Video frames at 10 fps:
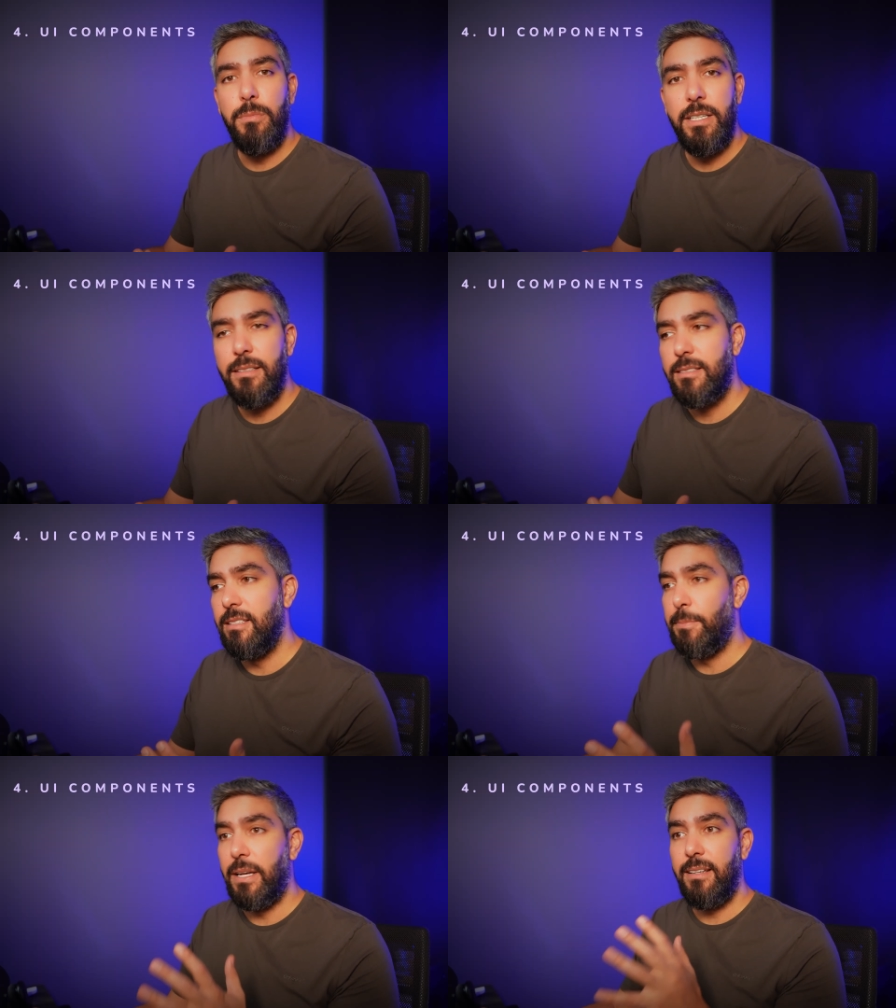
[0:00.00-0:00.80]
minutes
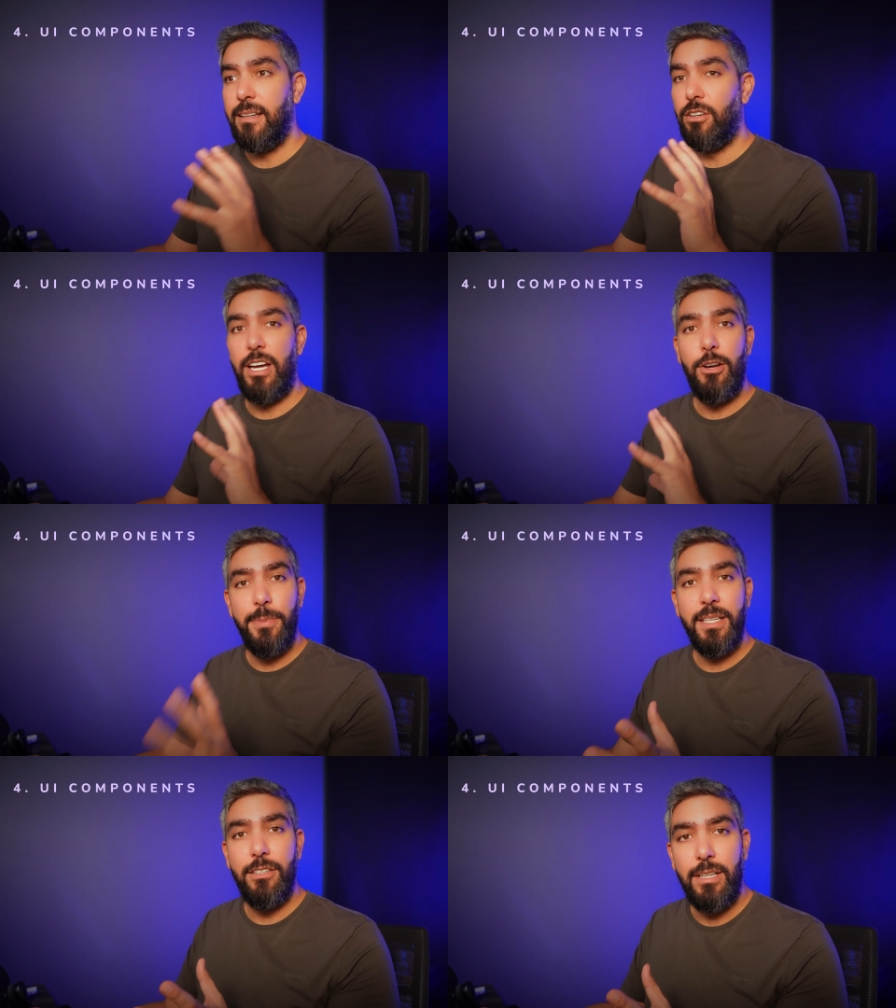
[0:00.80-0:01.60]
depending on how
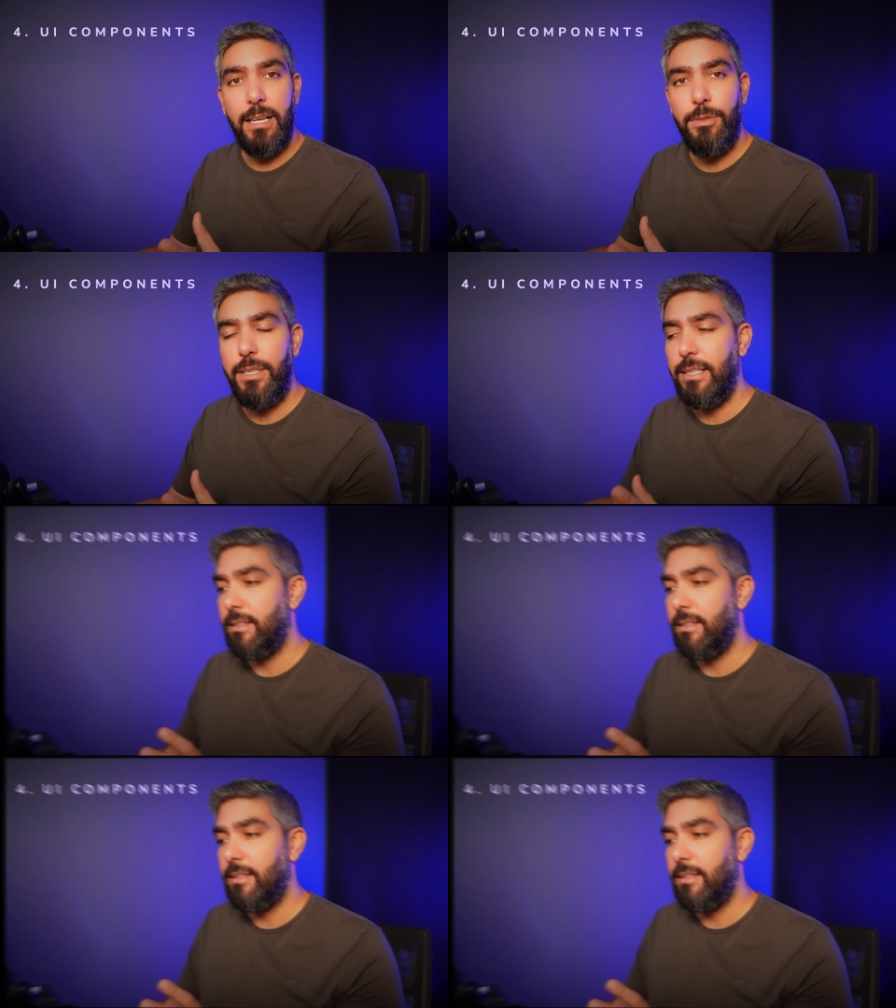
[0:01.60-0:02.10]
big your library